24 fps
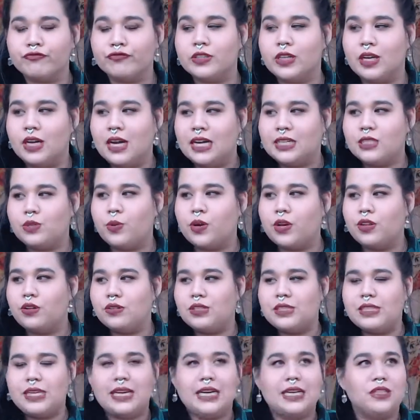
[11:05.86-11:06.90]
it's one of those
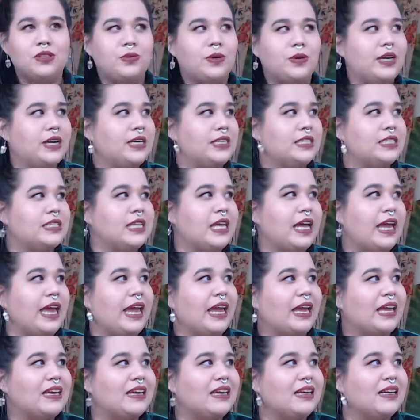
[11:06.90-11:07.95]
things where it's
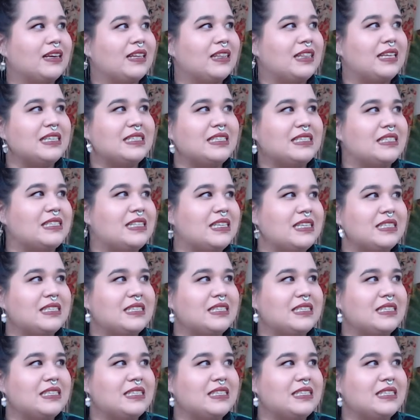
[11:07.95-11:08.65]
like, is this